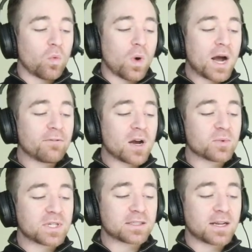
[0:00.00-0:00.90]
Wi-Fi
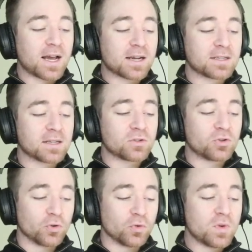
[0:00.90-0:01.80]
Protected Access
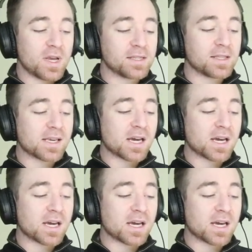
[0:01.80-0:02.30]
2 is the